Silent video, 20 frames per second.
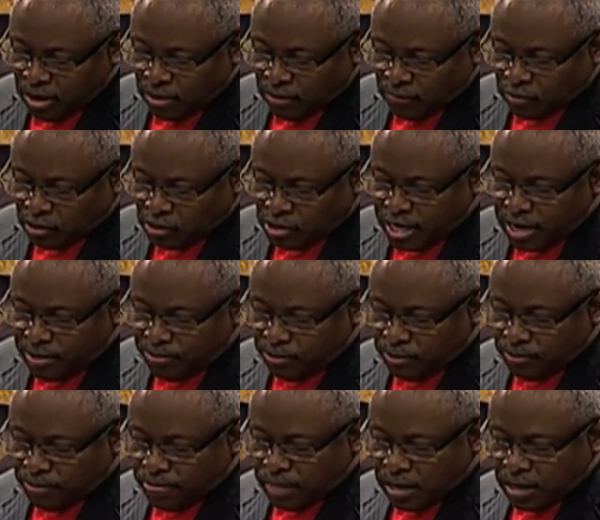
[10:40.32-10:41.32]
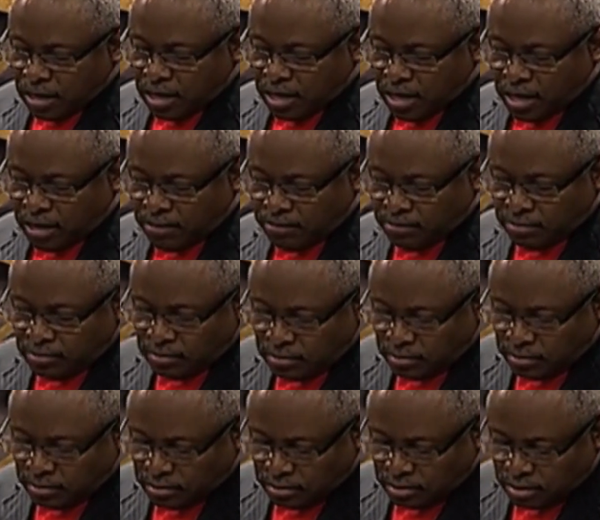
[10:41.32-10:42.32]
For example, um,
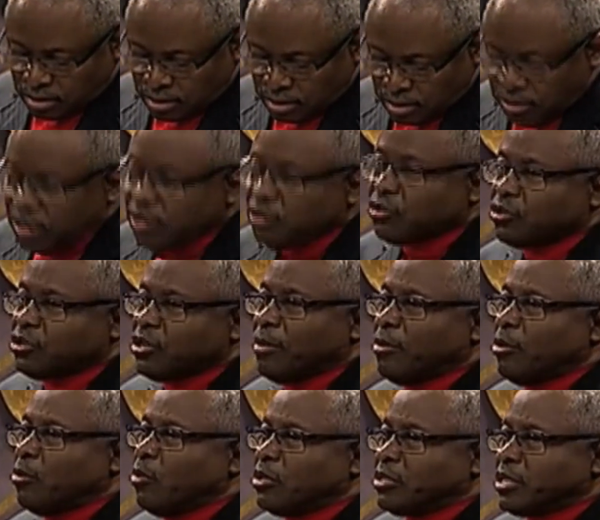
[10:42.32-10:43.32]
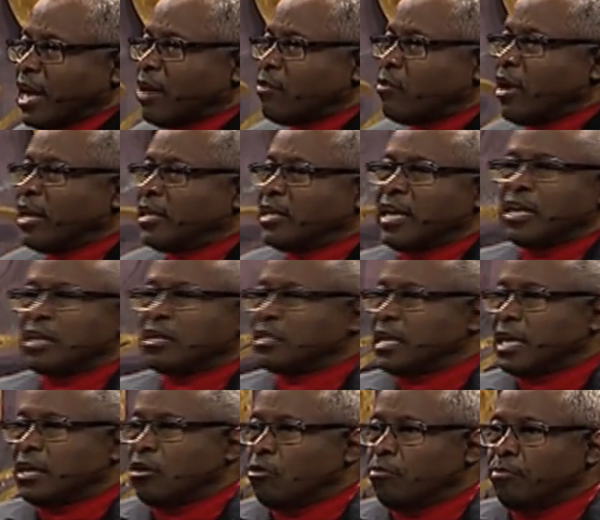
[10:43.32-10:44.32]
these are some of the ones I write down because I
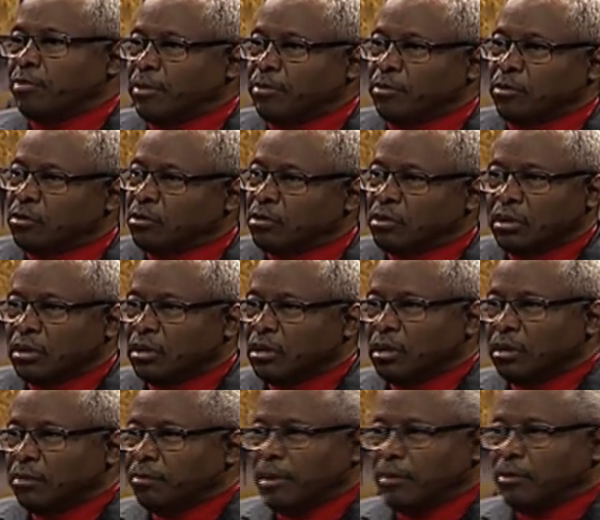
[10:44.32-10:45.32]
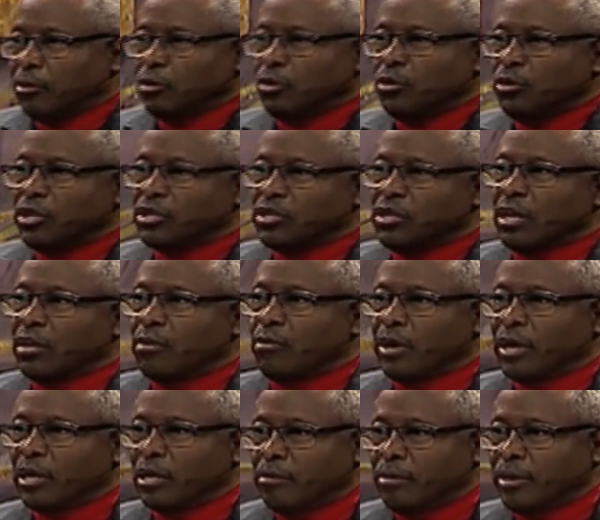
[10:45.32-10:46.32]
know people, people do this on a
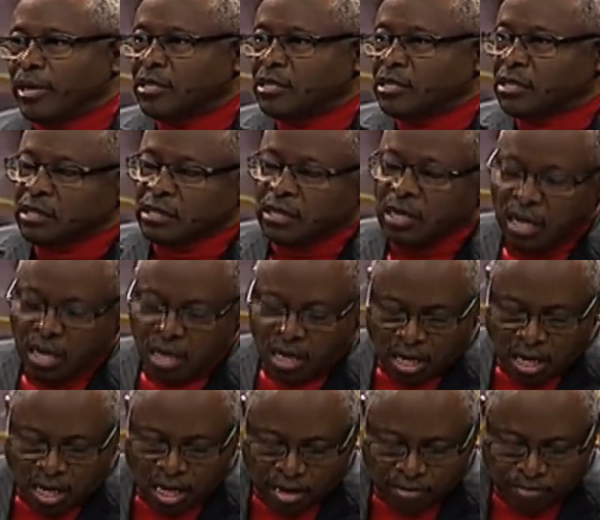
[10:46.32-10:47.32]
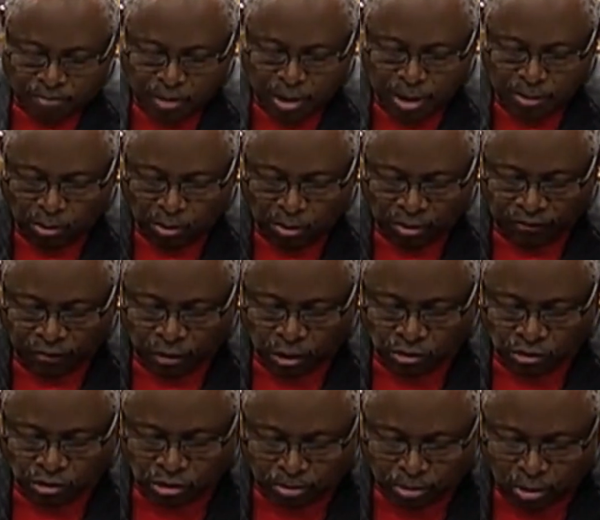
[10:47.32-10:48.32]
regular basis. Um, people refuse
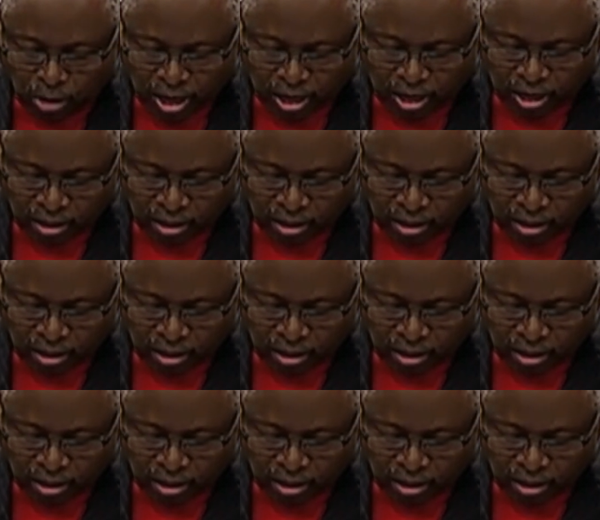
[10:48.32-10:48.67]
to pray.